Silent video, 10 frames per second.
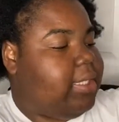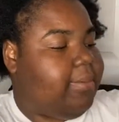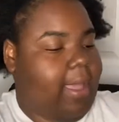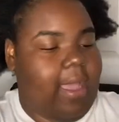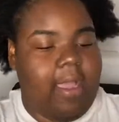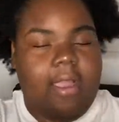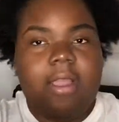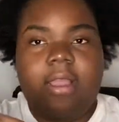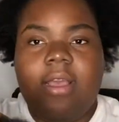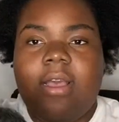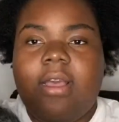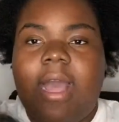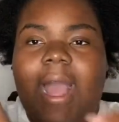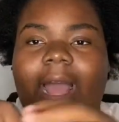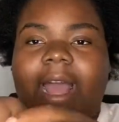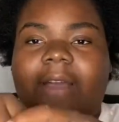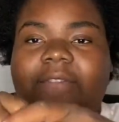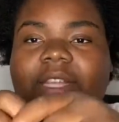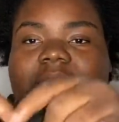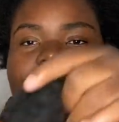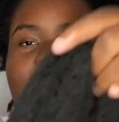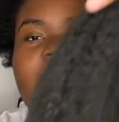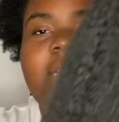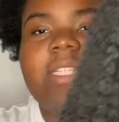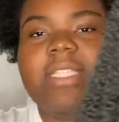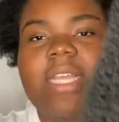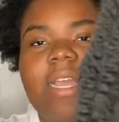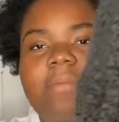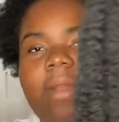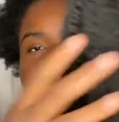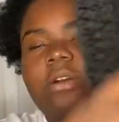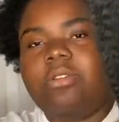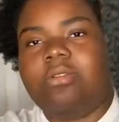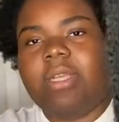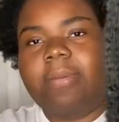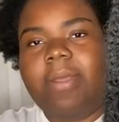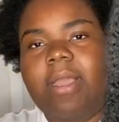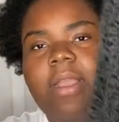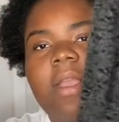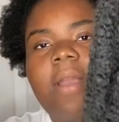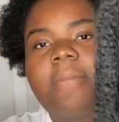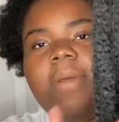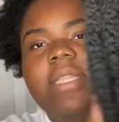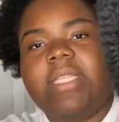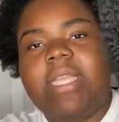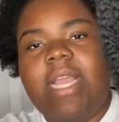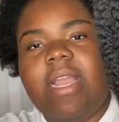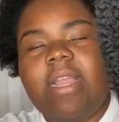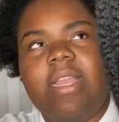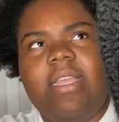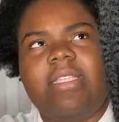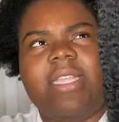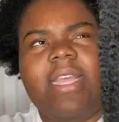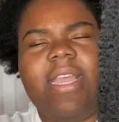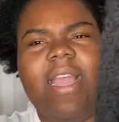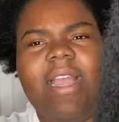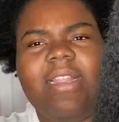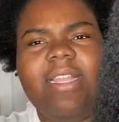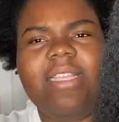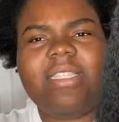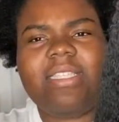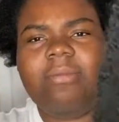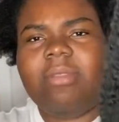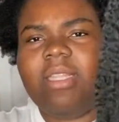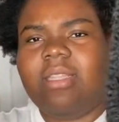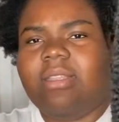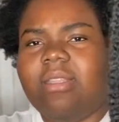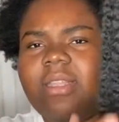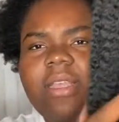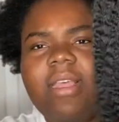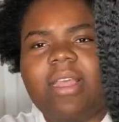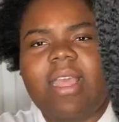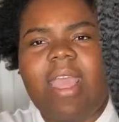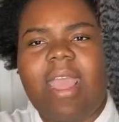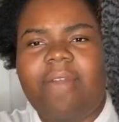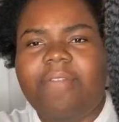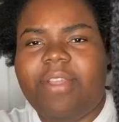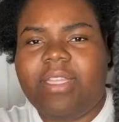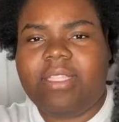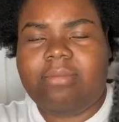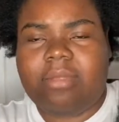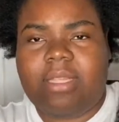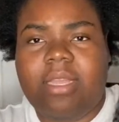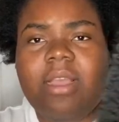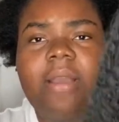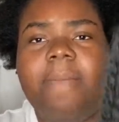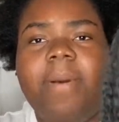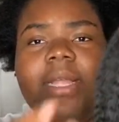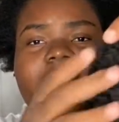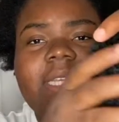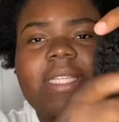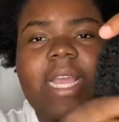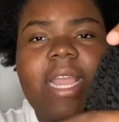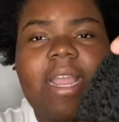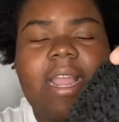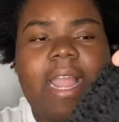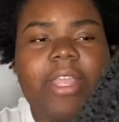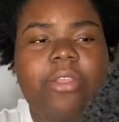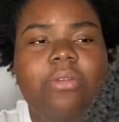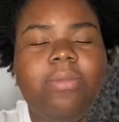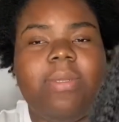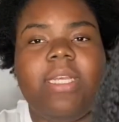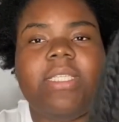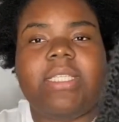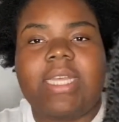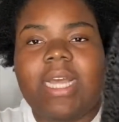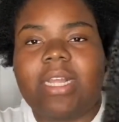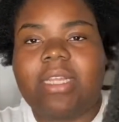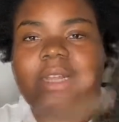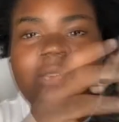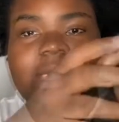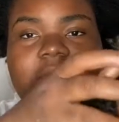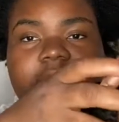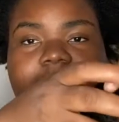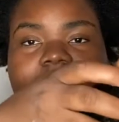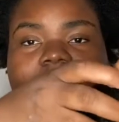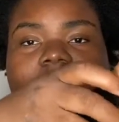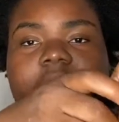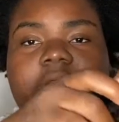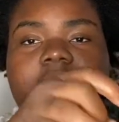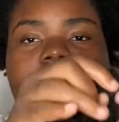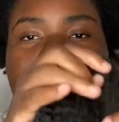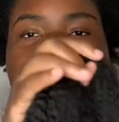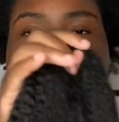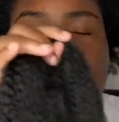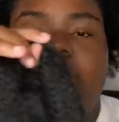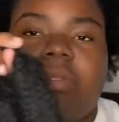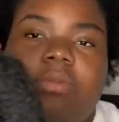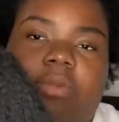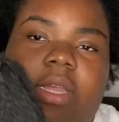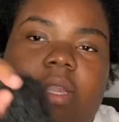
hair. I have this hair. This is like my go-to type of hair, but this hair is like, I think it's something African something, but this hair I use because it's kind of color texture of hair, so it helps when